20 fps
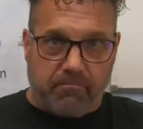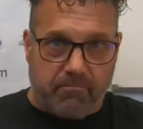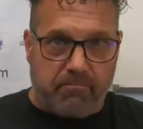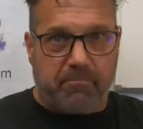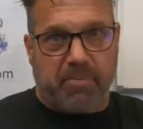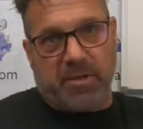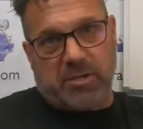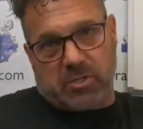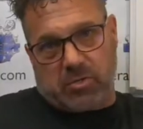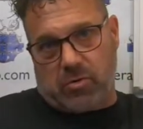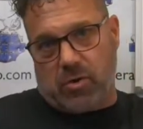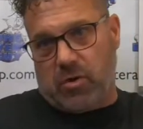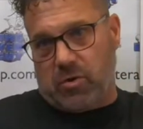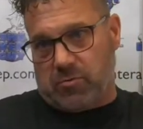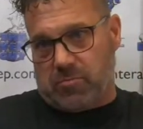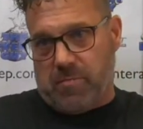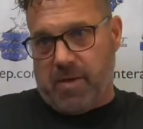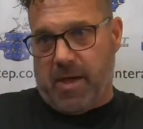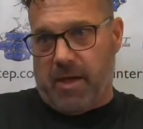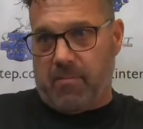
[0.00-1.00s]
Bistros
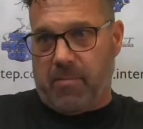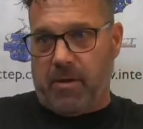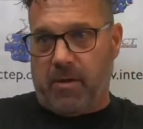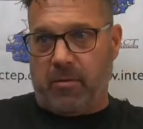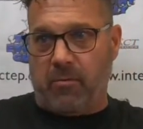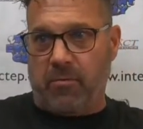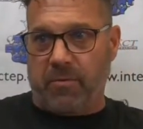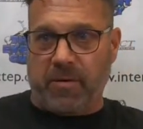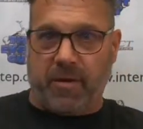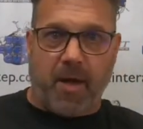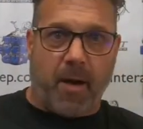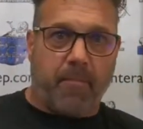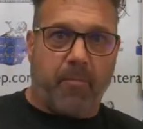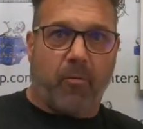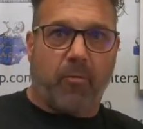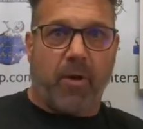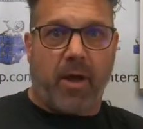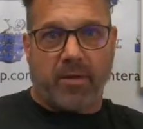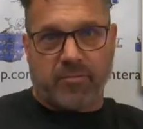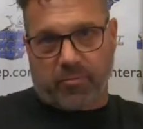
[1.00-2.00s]
maybe with a couple
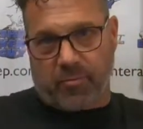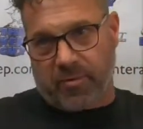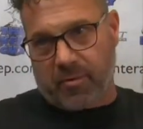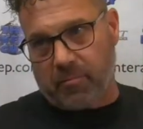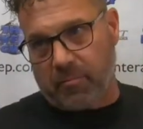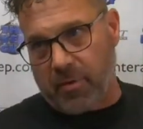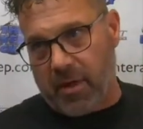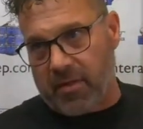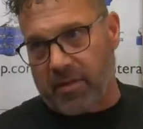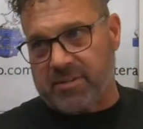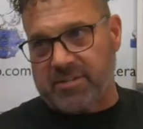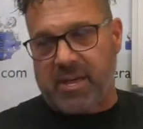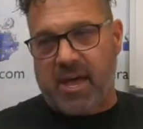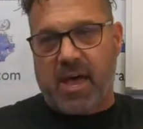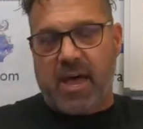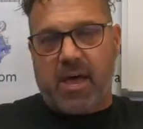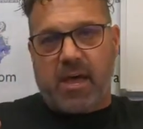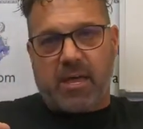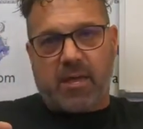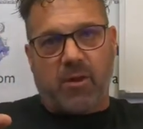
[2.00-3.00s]
rounds with umbrellas.
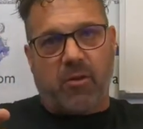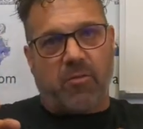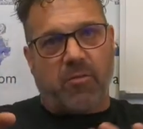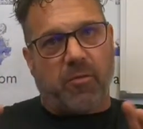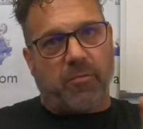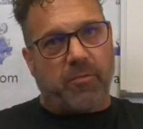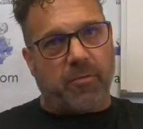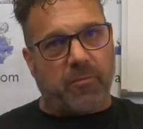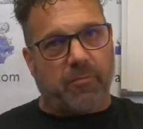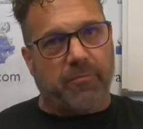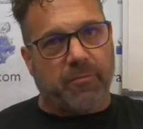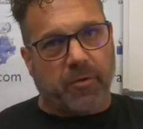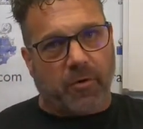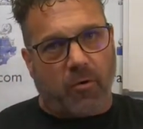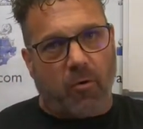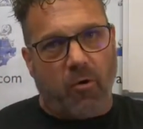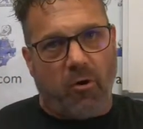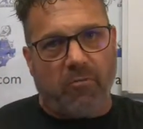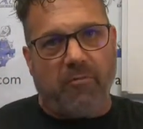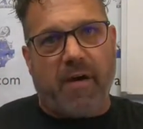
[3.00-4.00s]
You know, the
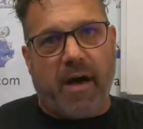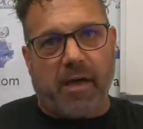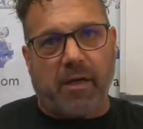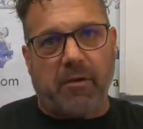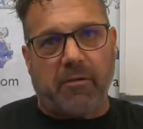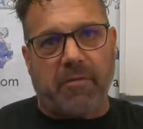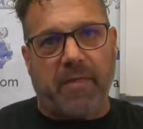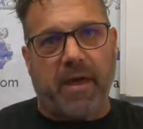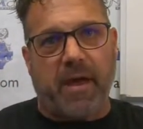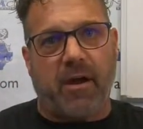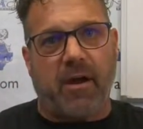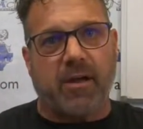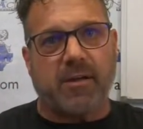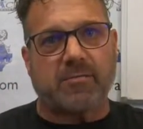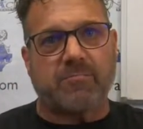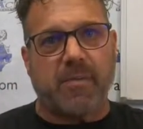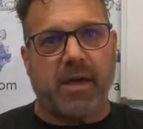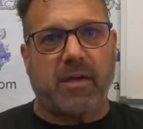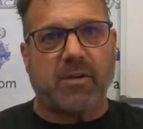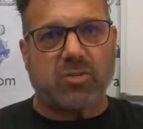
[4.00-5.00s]
core value there is
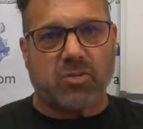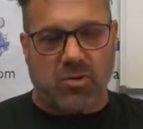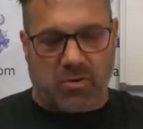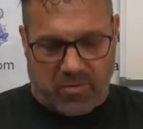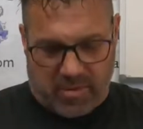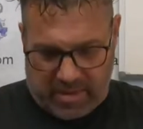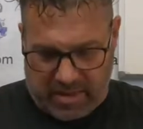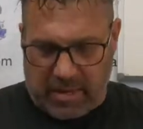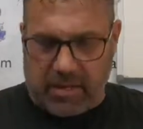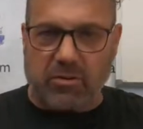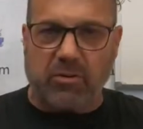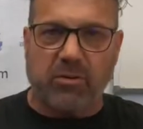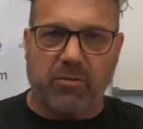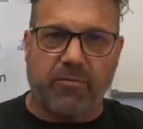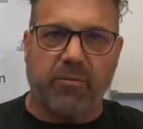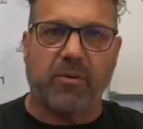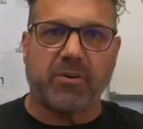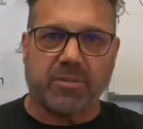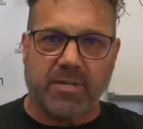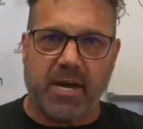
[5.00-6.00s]
make sure the
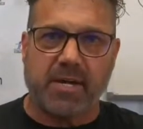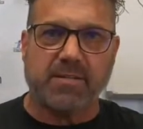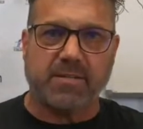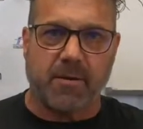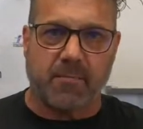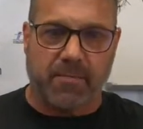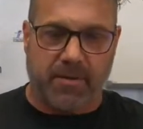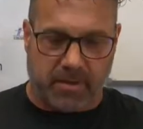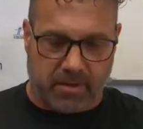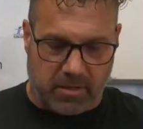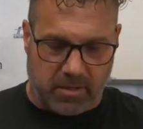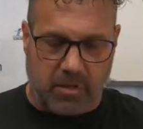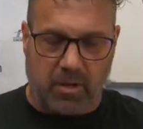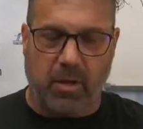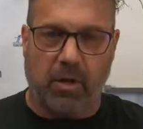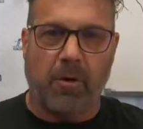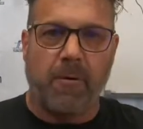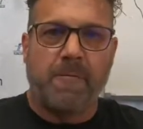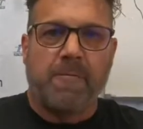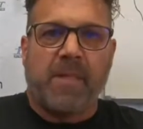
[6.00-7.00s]
introvert's got something to
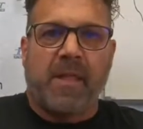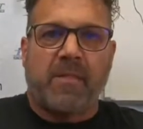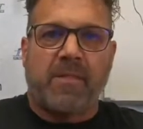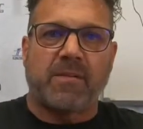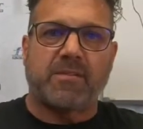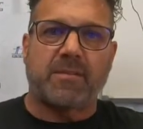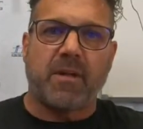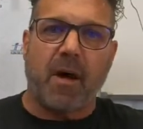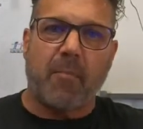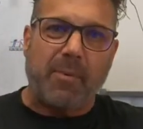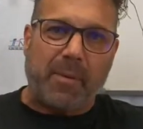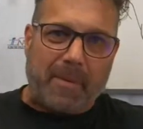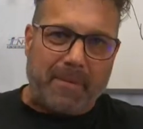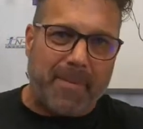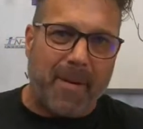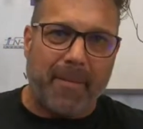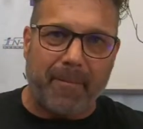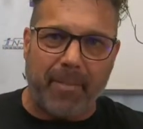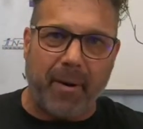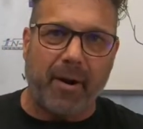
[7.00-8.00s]
do that's not being
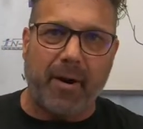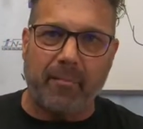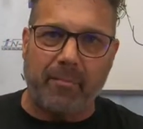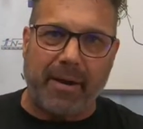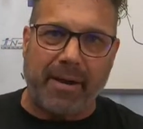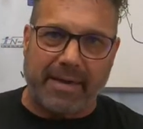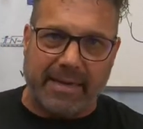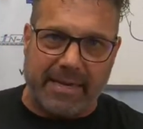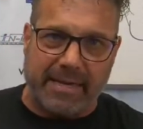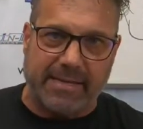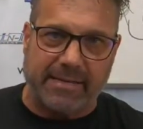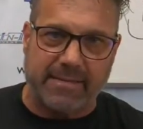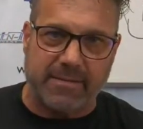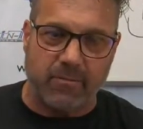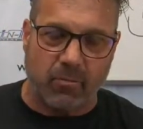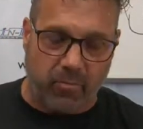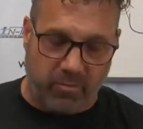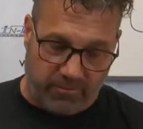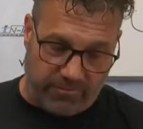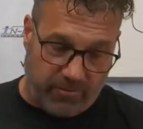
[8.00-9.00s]
bombarded by kids.
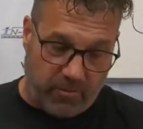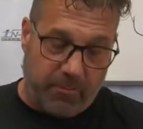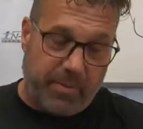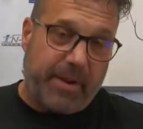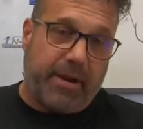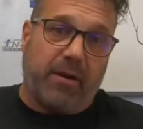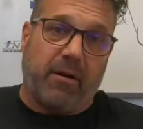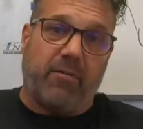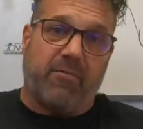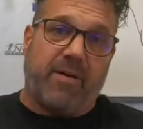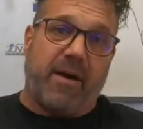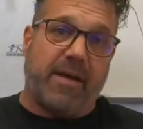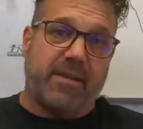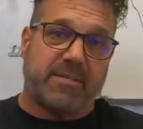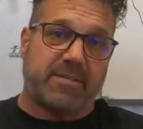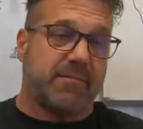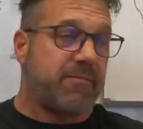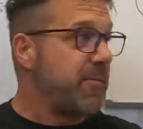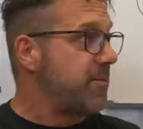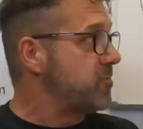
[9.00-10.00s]
For bigger
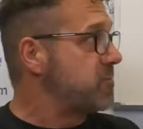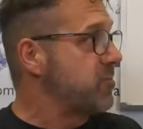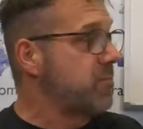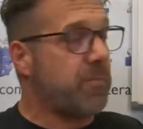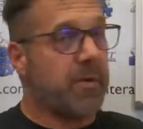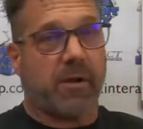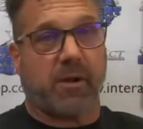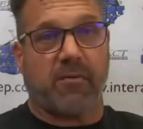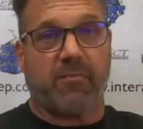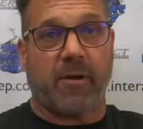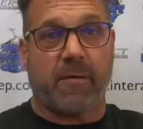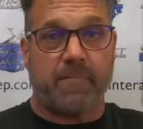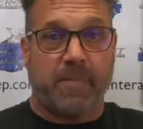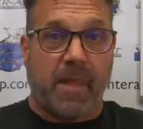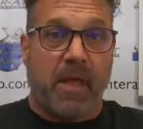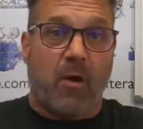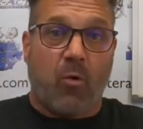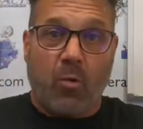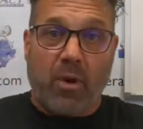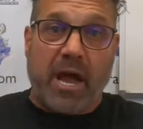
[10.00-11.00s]
events, if this was a bigger event,
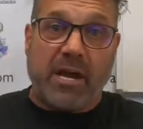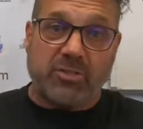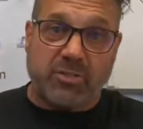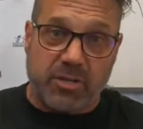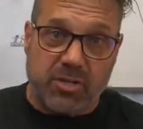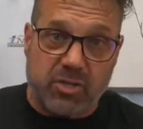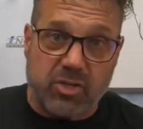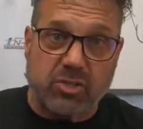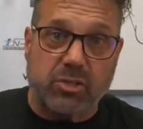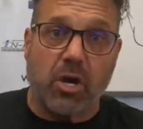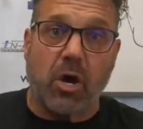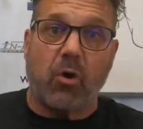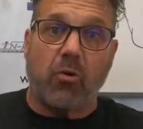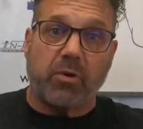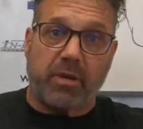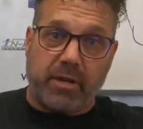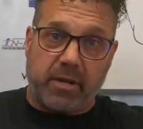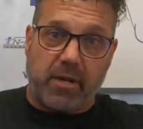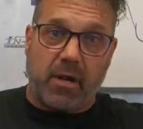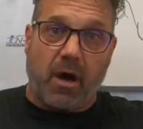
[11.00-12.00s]
we actually zone
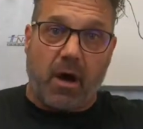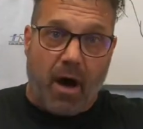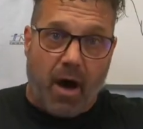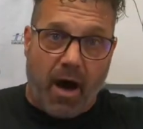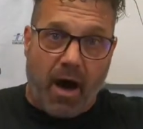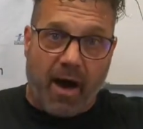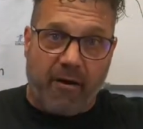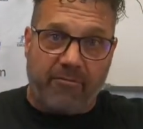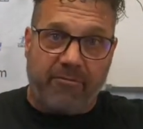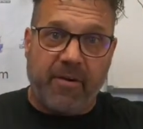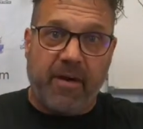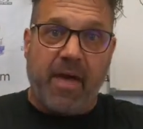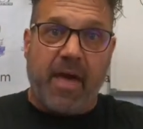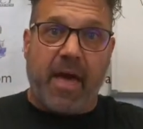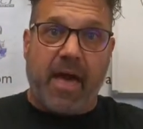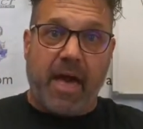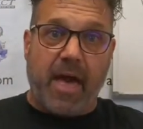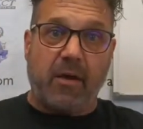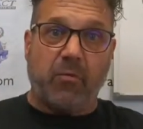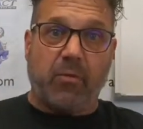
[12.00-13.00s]
it off
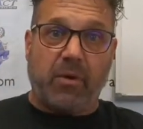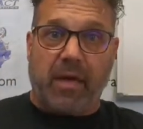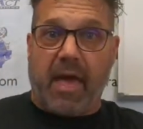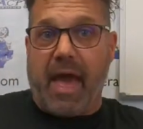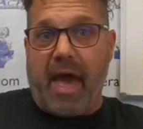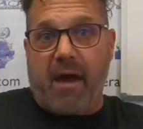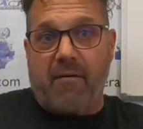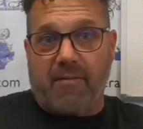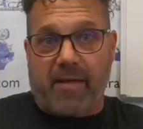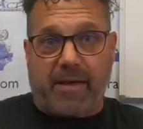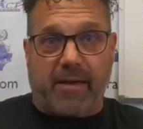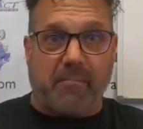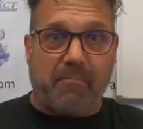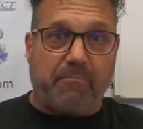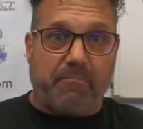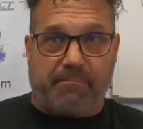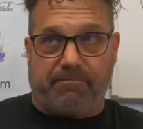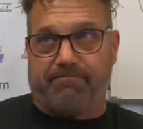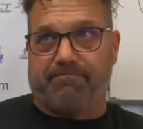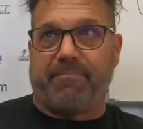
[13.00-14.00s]
and we have like
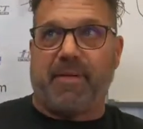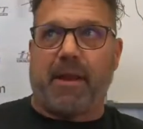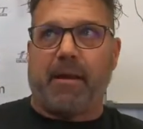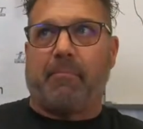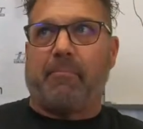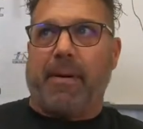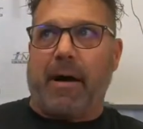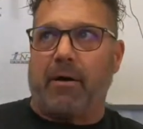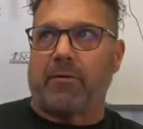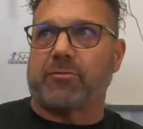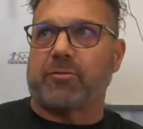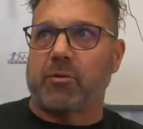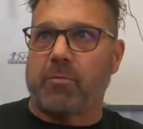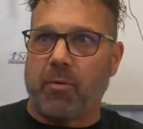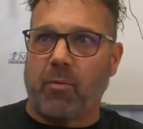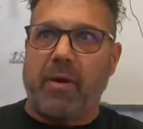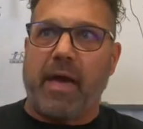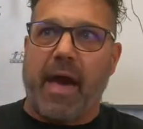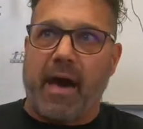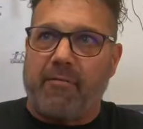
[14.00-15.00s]
not a bouncer,
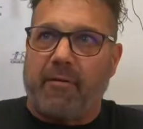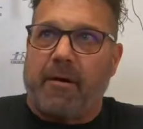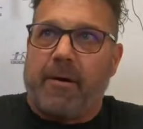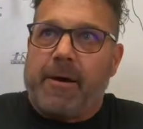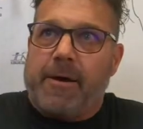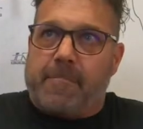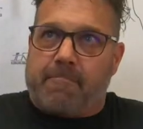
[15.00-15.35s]
but we have a